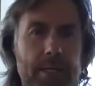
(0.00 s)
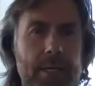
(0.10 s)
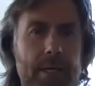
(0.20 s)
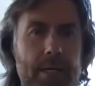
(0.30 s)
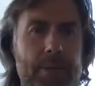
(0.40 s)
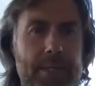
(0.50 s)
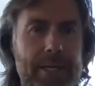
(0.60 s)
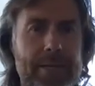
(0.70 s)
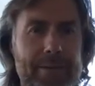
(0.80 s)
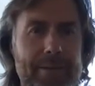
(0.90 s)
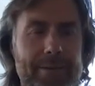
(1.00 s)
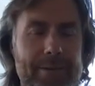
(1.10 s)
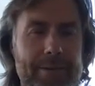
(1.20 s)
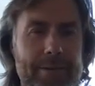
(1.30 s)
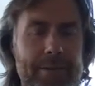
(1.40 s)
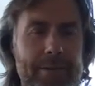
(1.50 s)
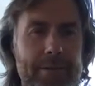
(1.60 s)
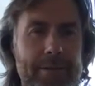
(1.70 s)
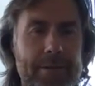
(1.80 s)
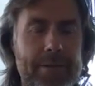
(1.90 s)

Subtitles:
that's already the case now, which we're going